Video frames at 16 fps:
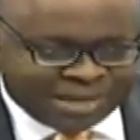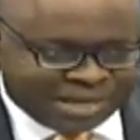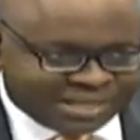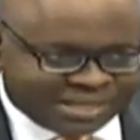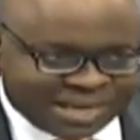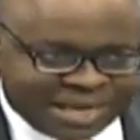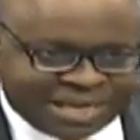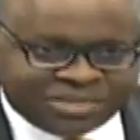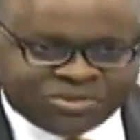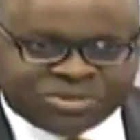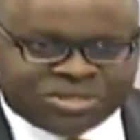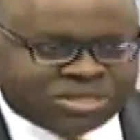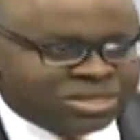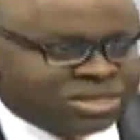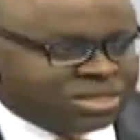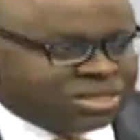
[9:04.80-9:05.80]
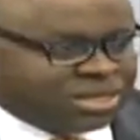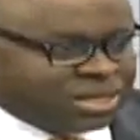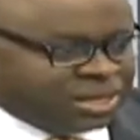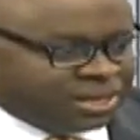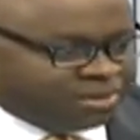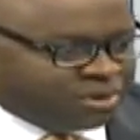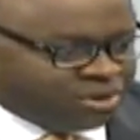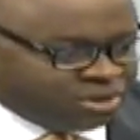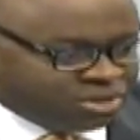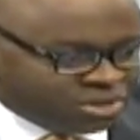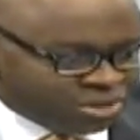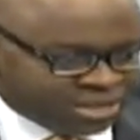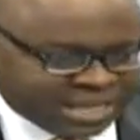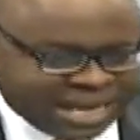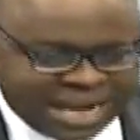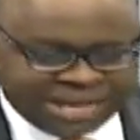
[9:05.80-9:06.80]
site, you see
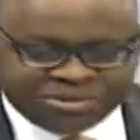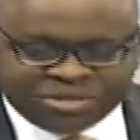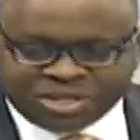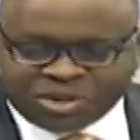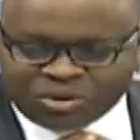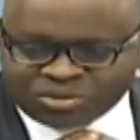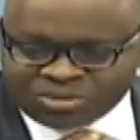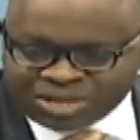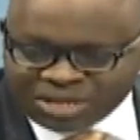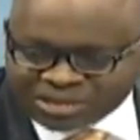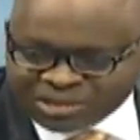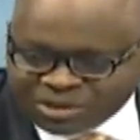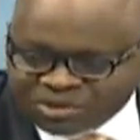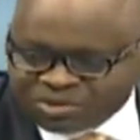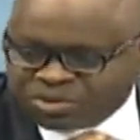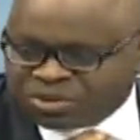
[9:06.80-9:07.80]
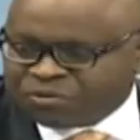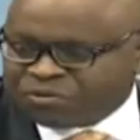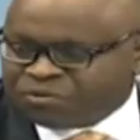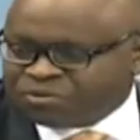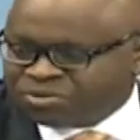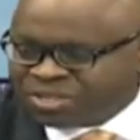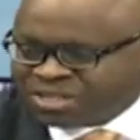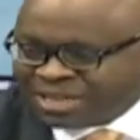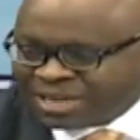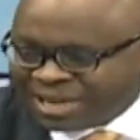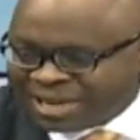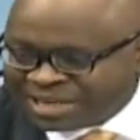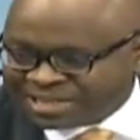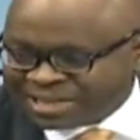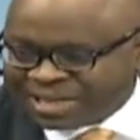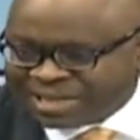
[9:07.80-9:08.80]
consultants, you see contractors, you see food
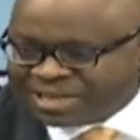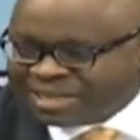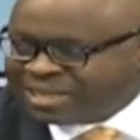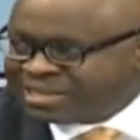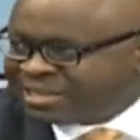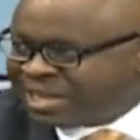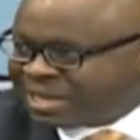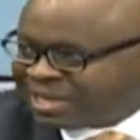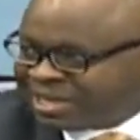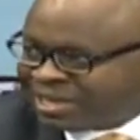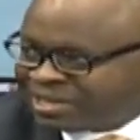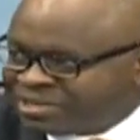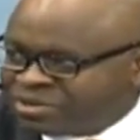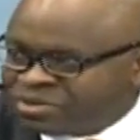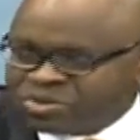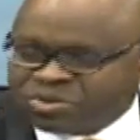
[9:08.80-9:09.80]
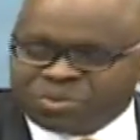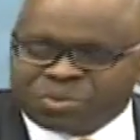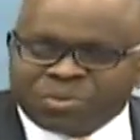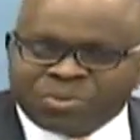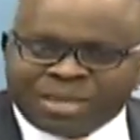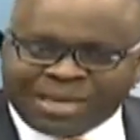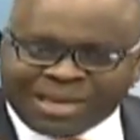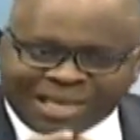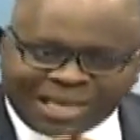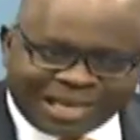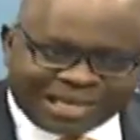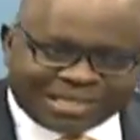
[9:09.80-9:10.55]
sellers, and things like that. You know, so it has